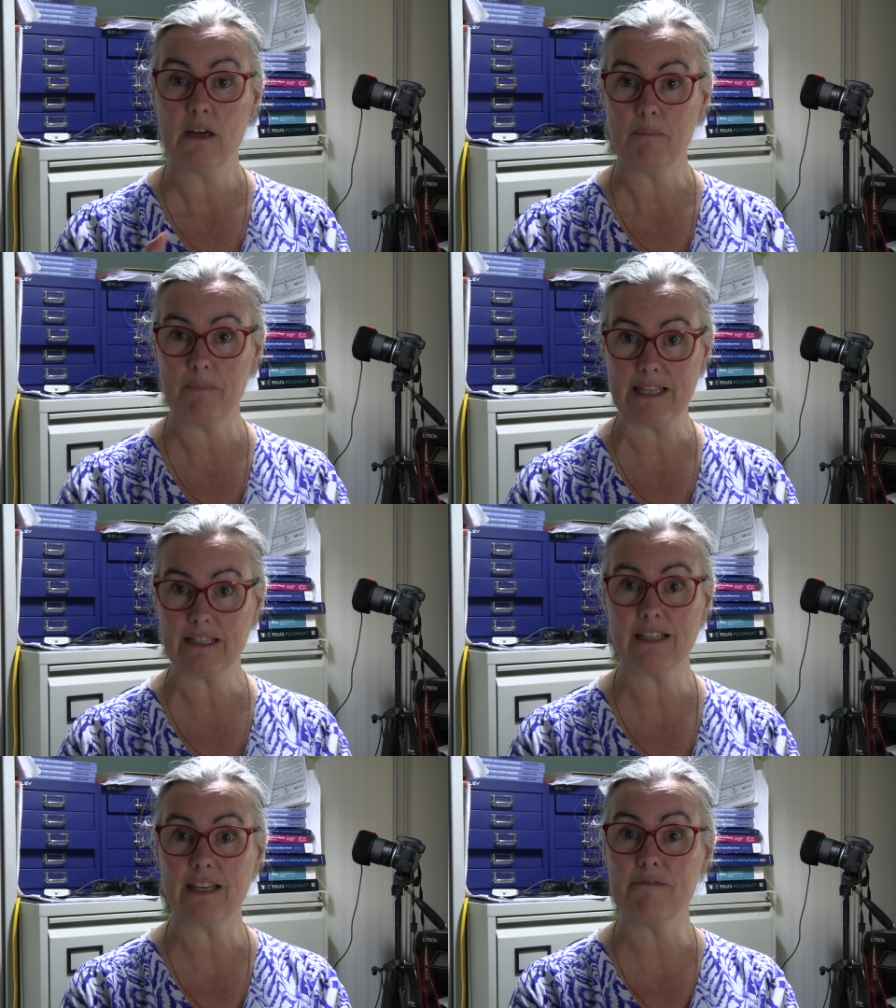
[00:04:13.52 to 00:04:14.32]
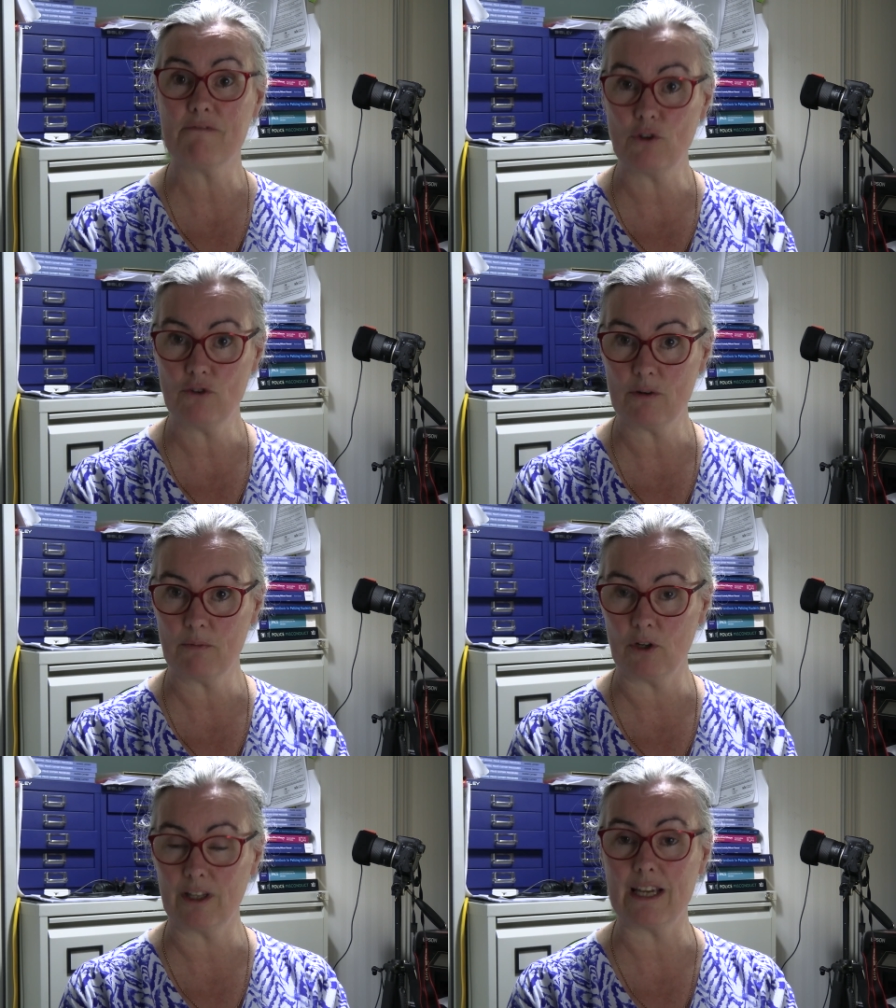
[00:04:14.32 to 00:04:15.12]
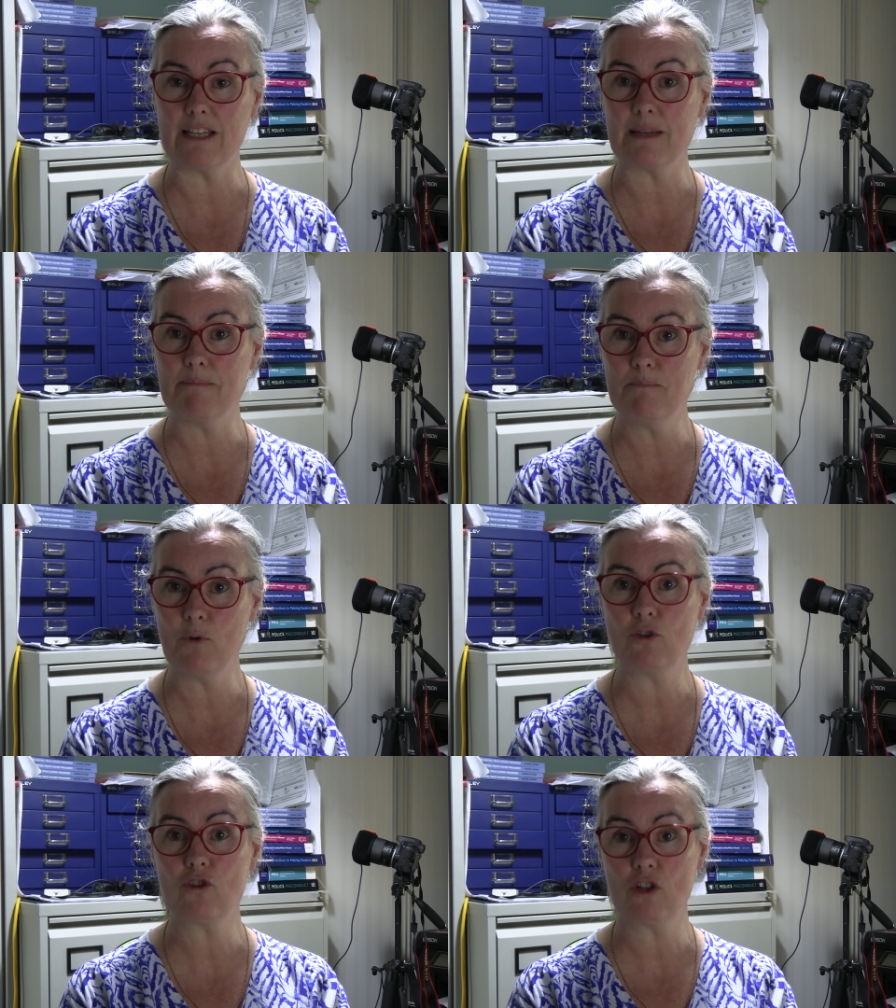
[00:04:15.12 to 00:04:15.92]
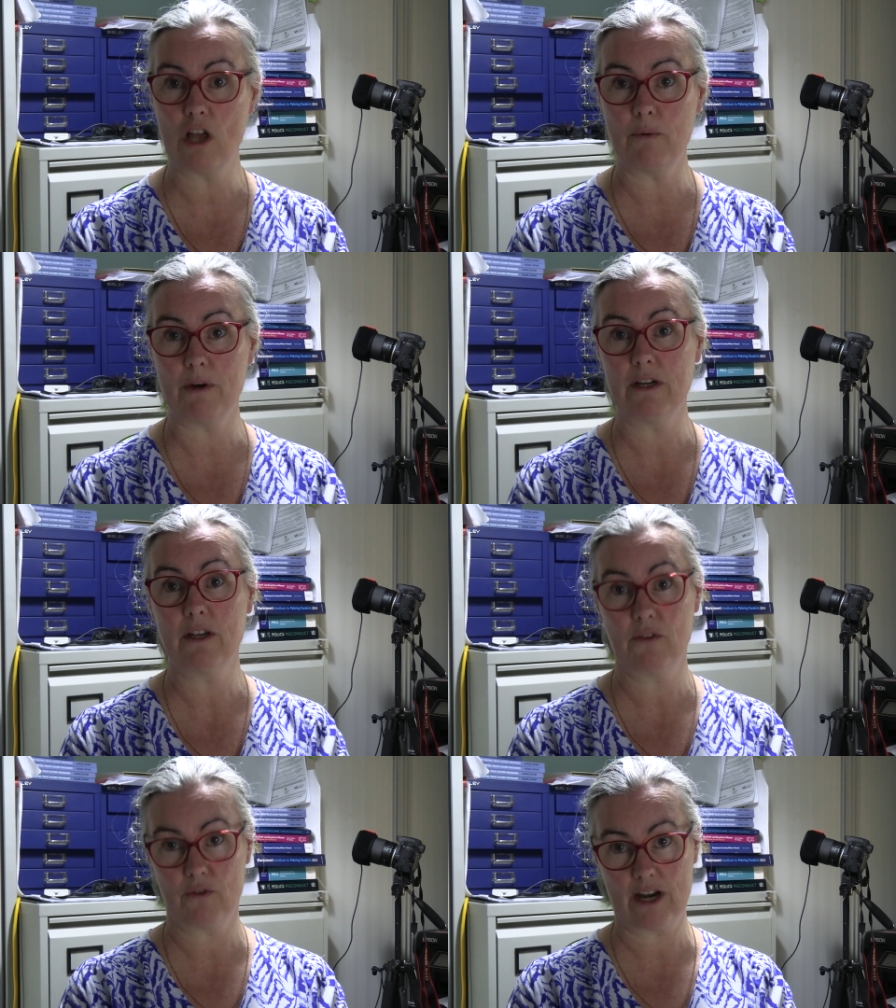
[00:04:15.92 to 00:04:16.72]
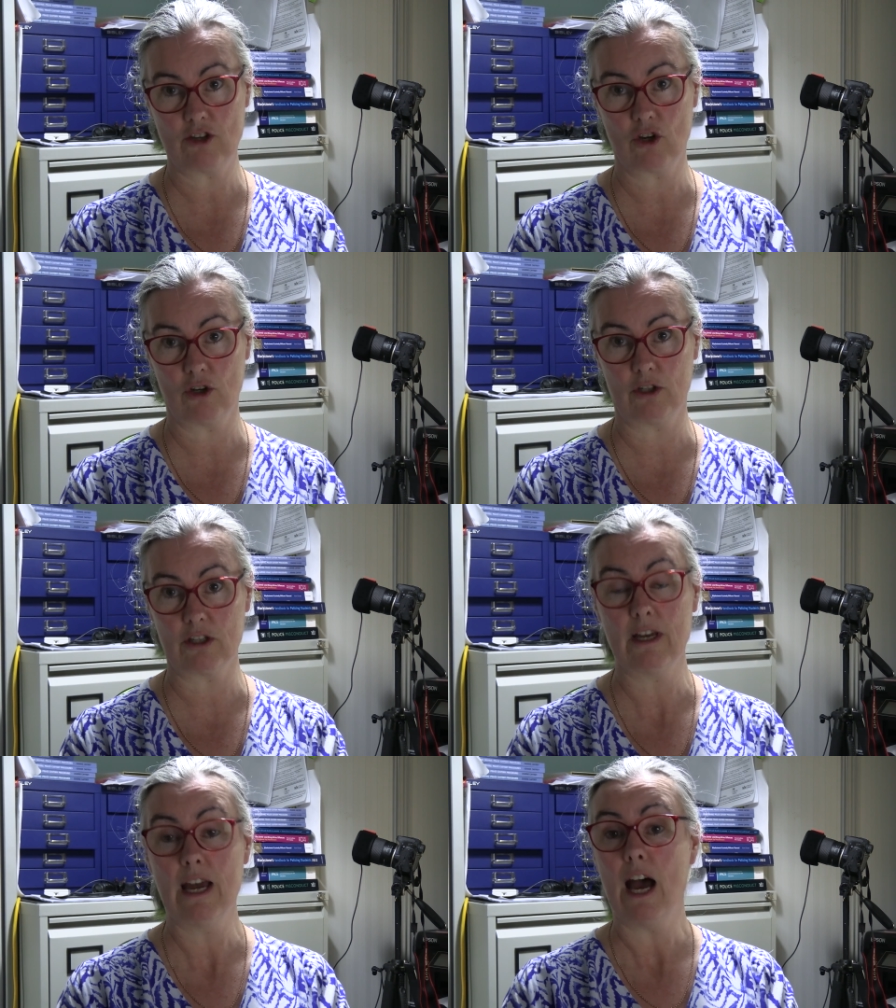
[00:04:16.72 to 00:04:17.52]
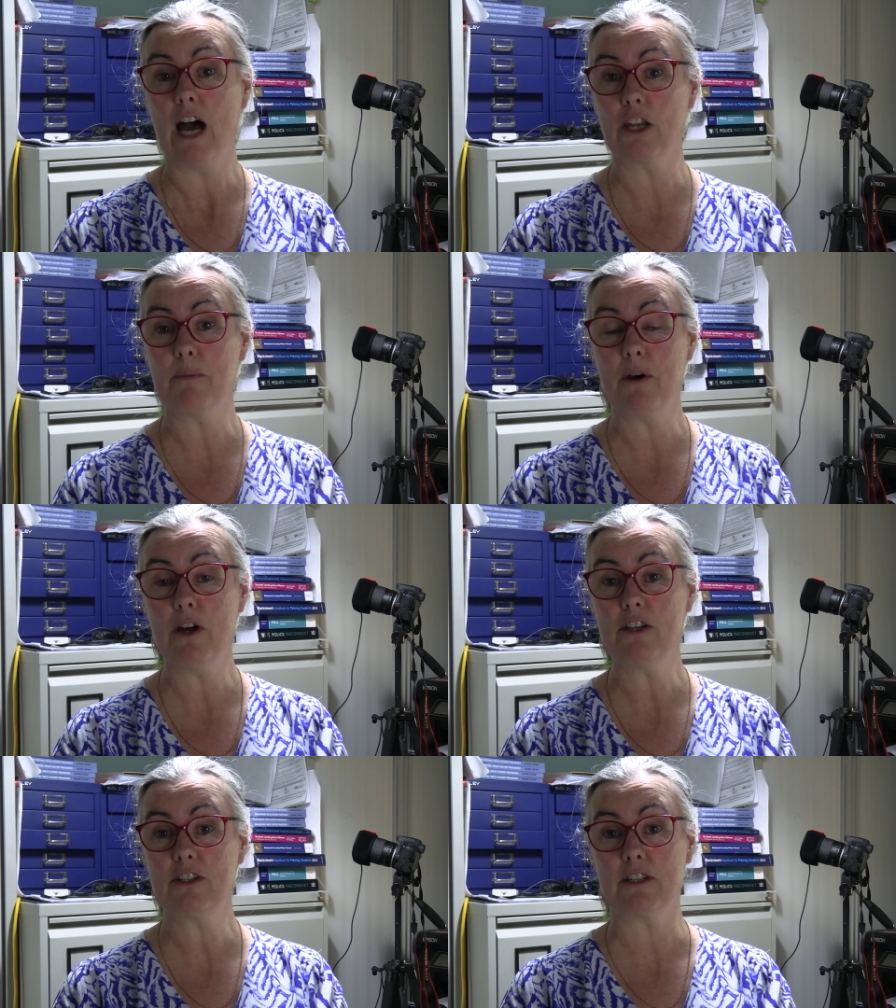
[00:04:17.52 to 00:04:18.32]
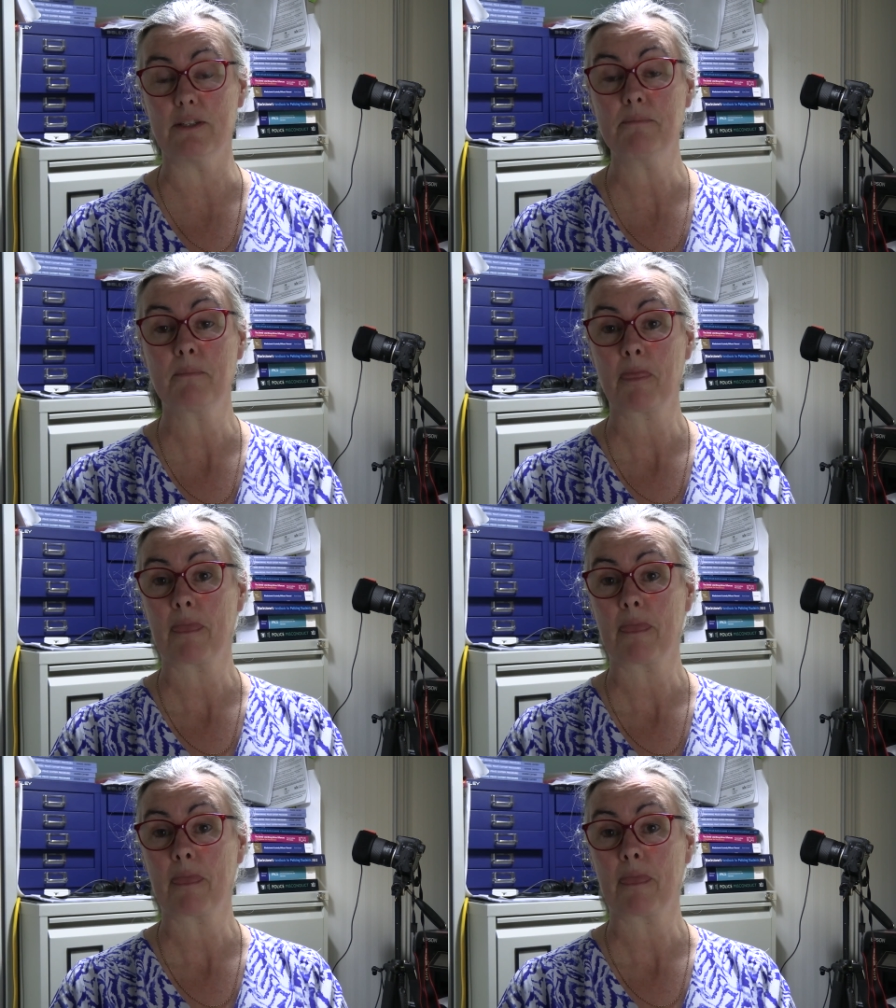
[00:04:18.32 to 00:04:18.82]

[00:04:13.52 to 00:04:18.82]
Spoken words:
mentally vulnerable is a much lower threshold, and a person